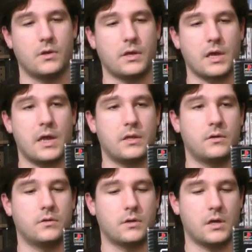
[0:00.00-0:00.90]
I got it,
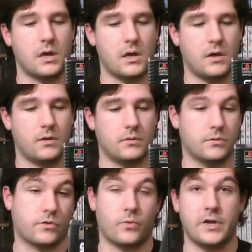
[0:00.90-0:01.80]

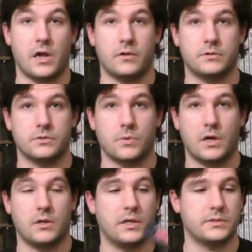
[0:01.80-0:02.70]
$3 as
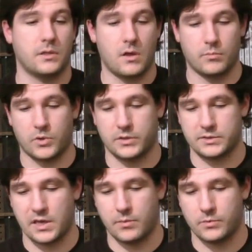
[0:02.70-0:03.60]
well. It's a long box
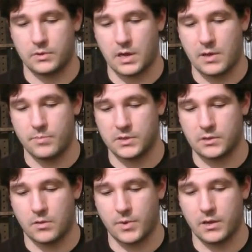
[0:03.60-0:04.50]
game, and I miss
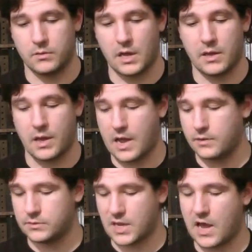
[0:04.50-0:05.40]
all my... I
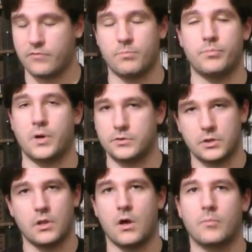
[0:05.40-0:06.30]
used to have a bunch
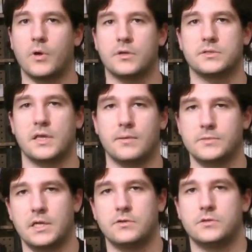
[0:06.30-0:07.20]
of long box
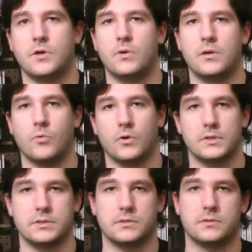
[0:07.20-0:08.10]
games, and I just don't anymore,
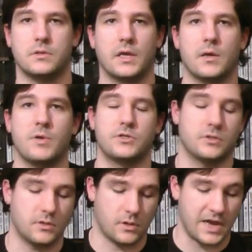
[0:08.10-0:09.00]
because, like I
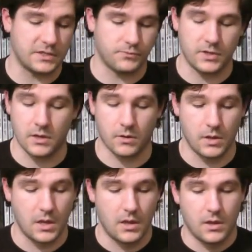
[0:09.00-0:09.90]
mentioned in the last video,
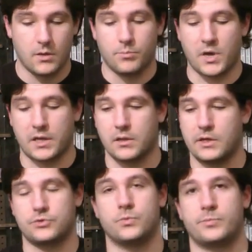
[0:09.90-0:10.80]
my
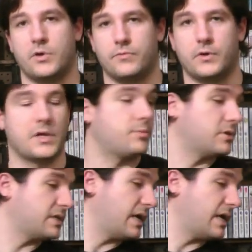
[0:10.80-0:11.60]
collection was pilfered a couple of